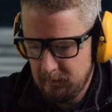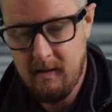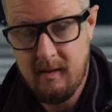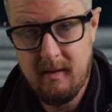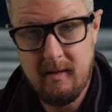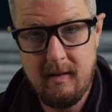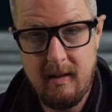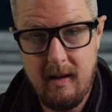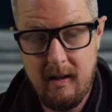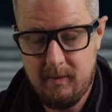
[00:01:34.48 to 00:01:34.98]

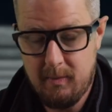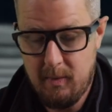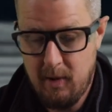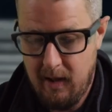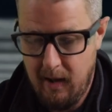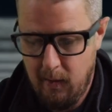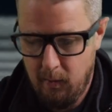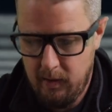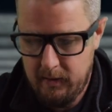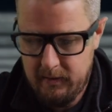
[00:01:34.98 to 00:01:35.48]
See how smooth
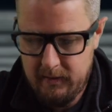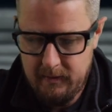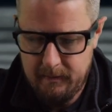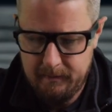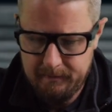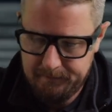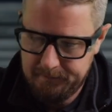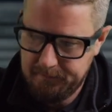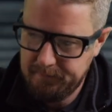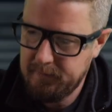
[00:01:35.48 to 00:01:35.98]
that was?
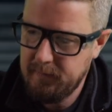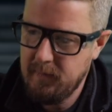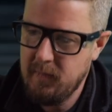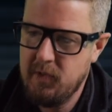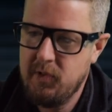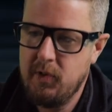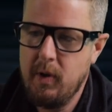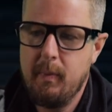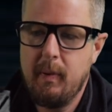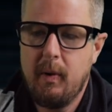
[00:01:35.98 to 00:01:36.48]

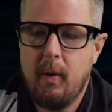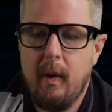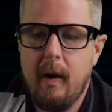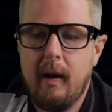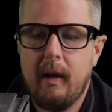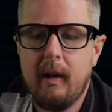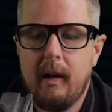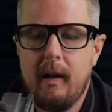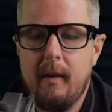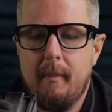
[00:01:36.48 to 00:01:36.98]
Super
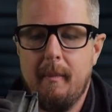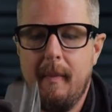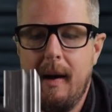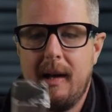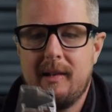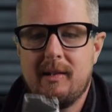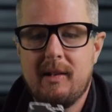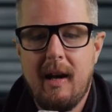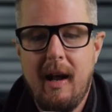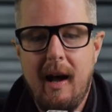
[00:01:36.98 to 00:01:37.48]
quick.
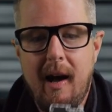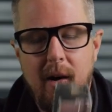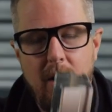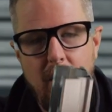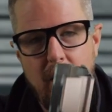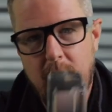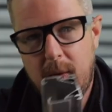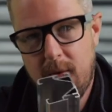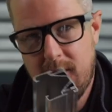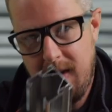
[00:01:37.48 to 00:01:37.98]
Imagine how
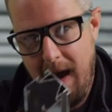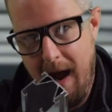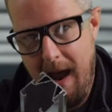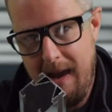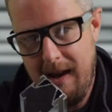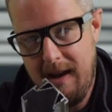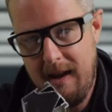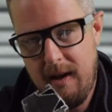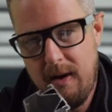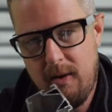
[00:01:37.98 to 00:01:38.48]
long it would
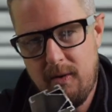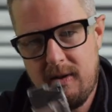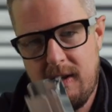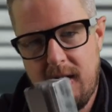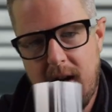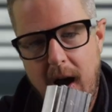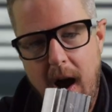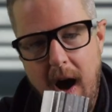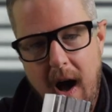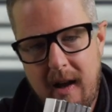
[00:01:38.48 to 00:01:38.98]
take you to
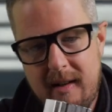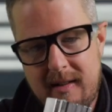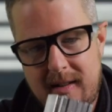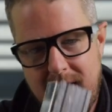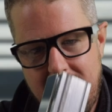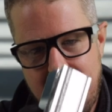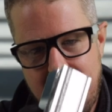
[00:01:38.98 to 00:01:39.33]
cut